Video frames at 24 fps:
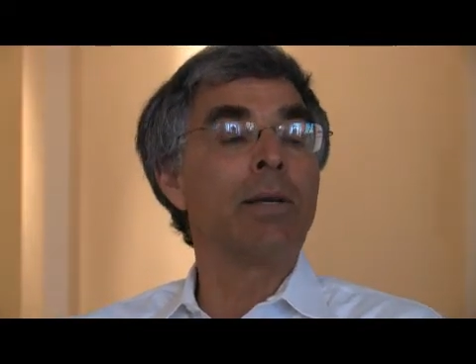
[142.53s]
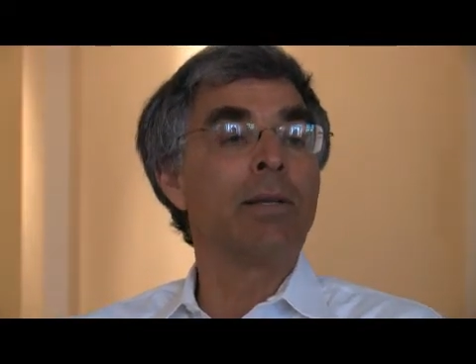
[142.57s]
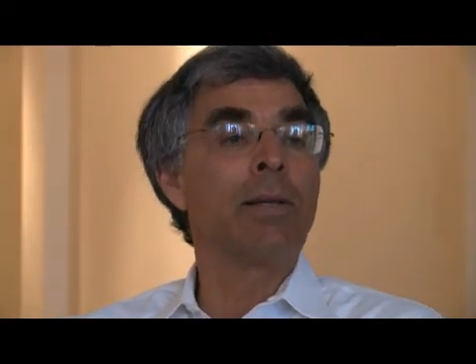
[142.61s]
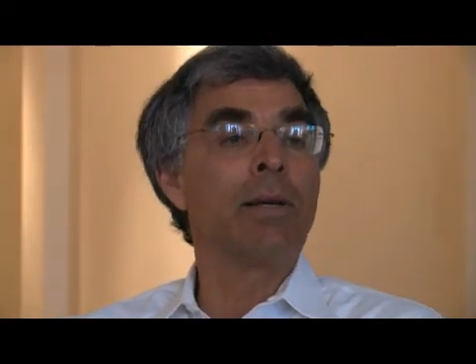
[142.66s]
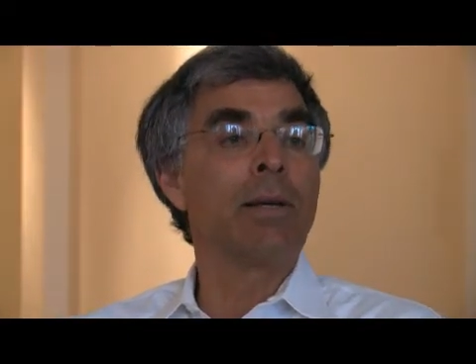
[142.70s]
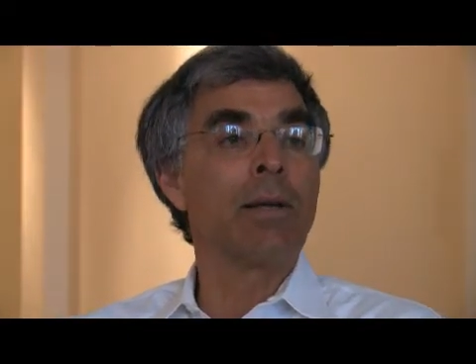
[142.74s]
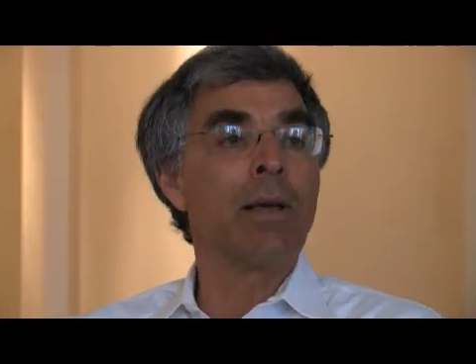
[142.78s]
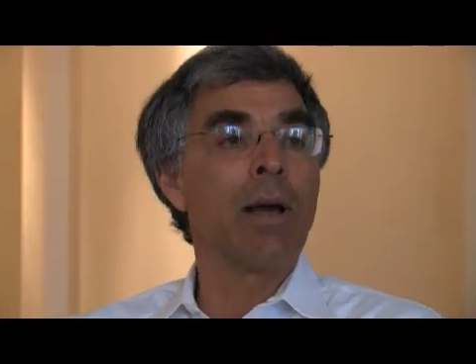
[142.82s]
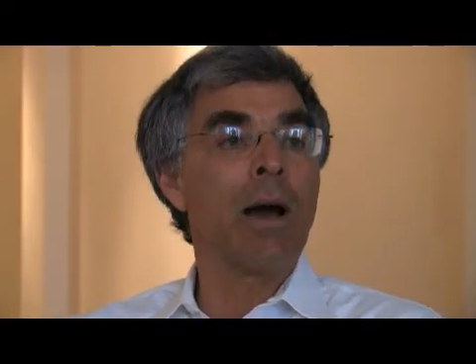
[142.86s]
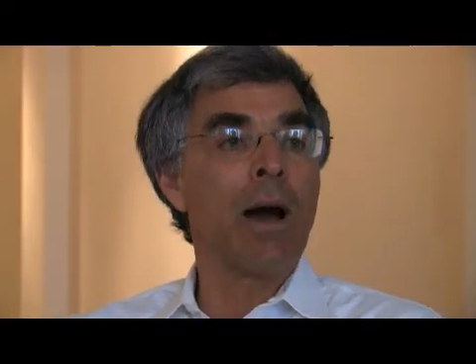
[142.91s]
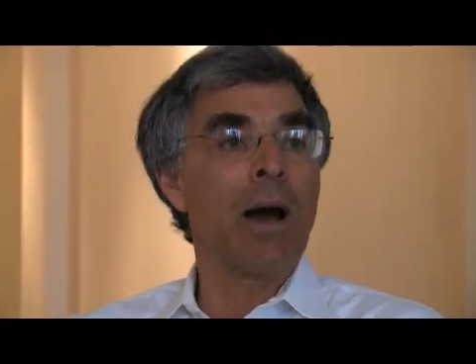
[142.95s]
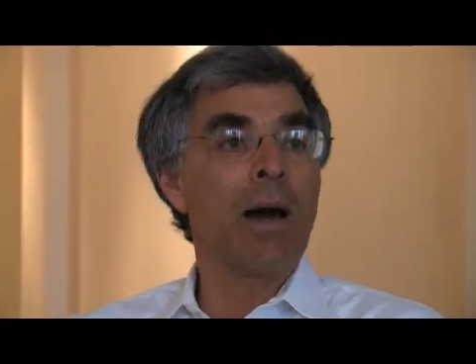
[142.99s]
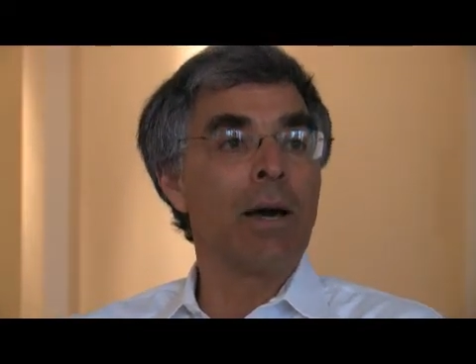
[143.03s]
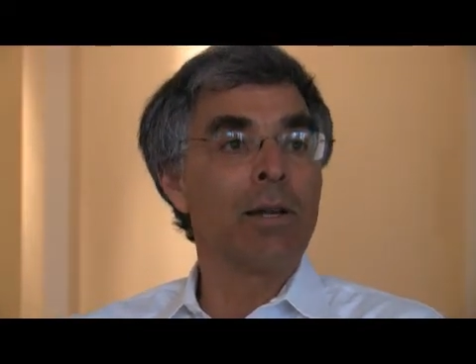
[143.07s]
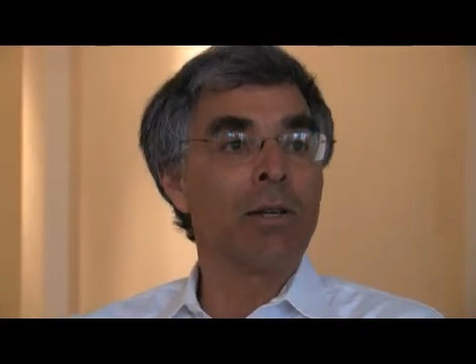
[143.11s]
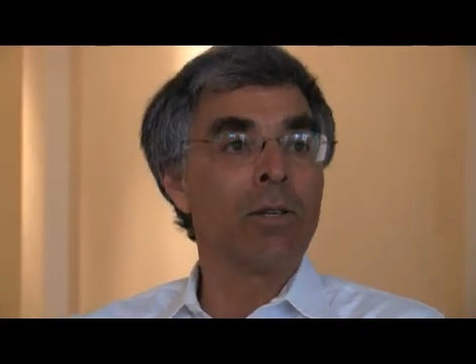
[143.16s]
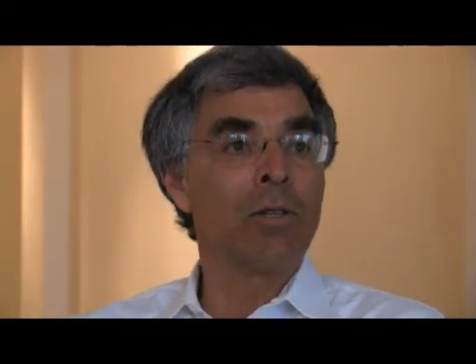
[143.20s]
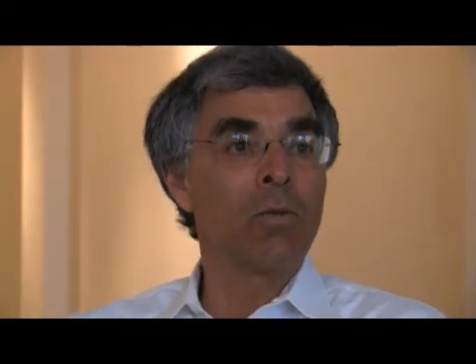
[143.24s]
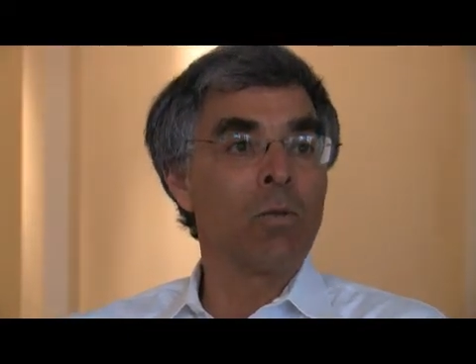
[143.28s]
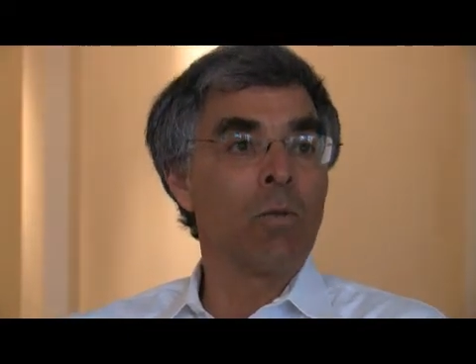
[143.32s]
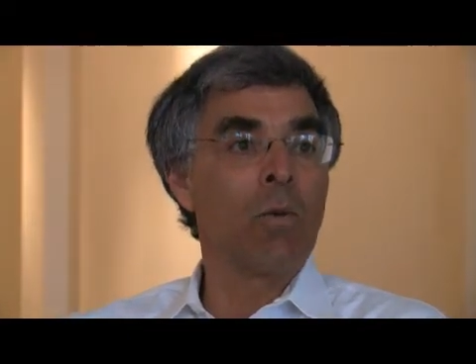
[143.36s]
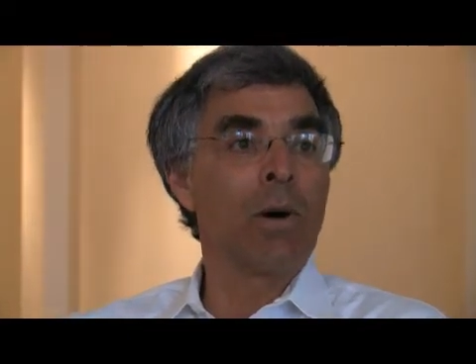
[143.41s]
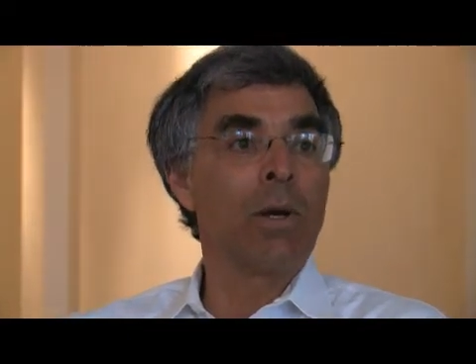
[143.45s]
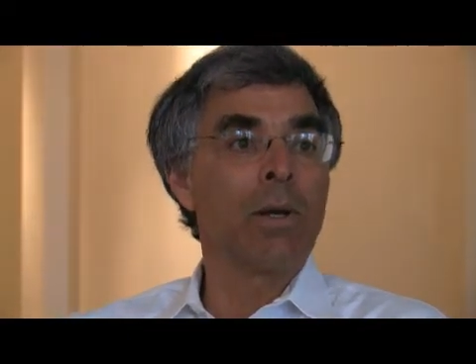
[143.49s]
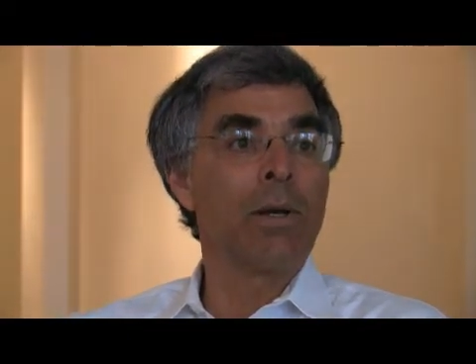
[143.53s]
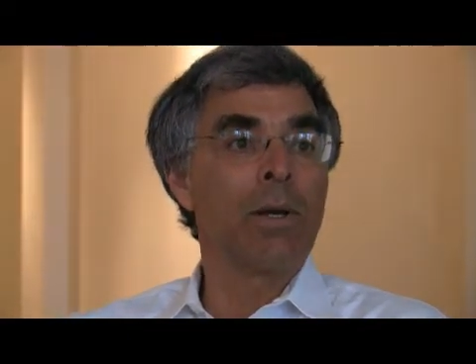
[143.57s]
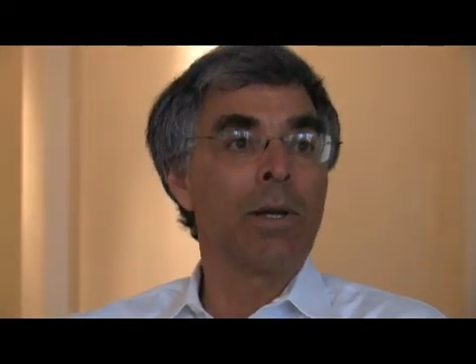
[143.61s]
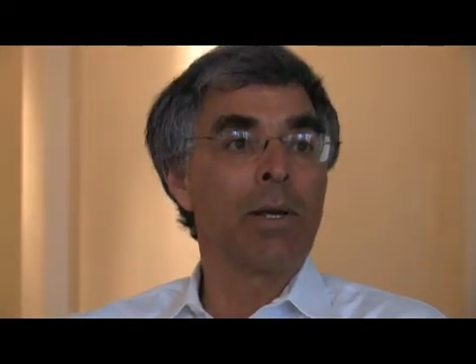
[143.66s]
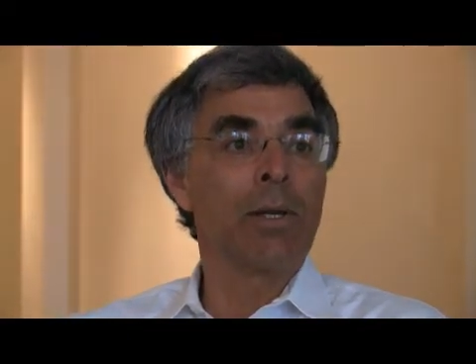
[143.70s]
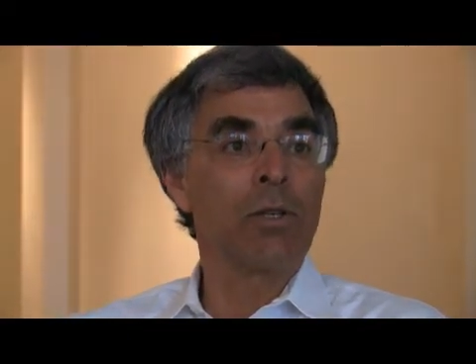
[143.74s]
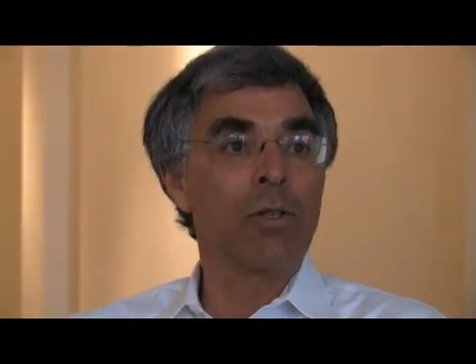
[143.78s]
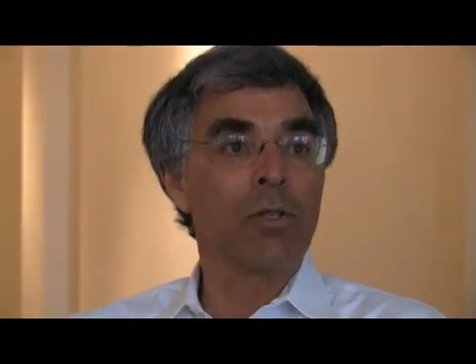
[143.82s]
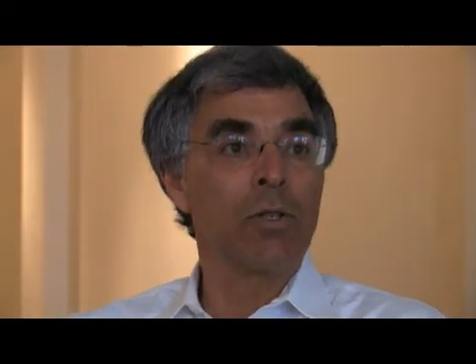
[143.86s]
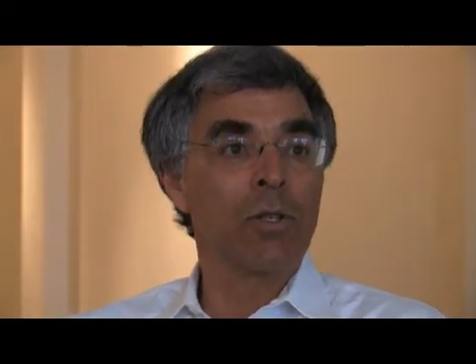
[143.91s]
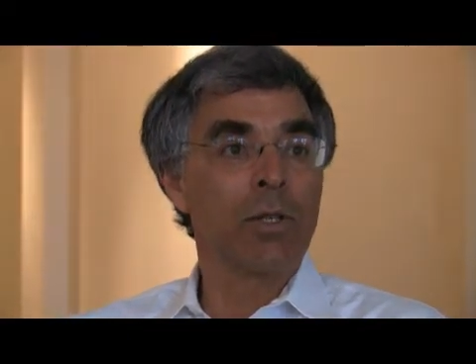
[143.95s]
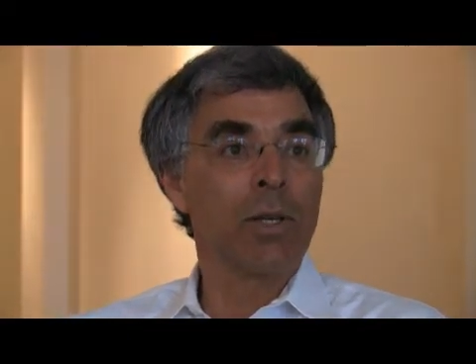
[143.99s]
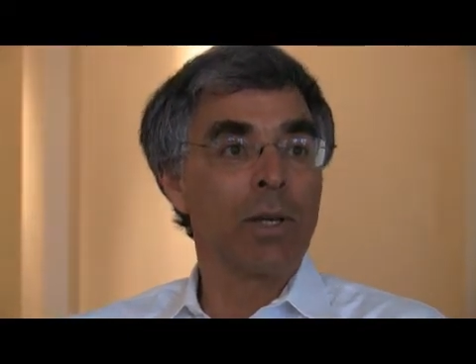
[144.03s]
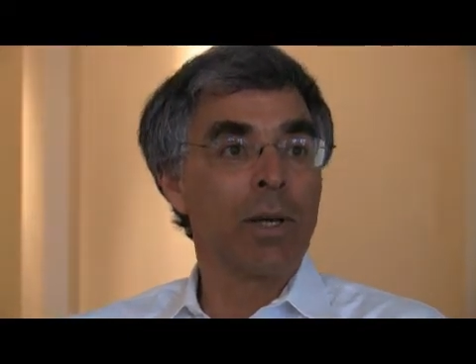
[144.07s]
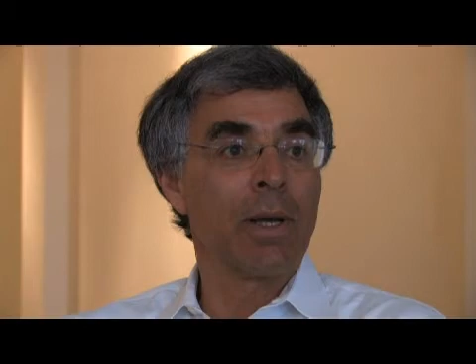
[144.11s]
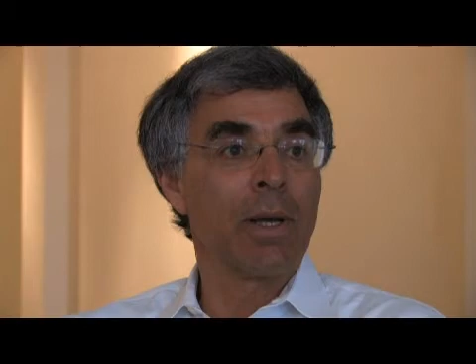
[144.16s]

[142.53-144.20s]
that God is oneness,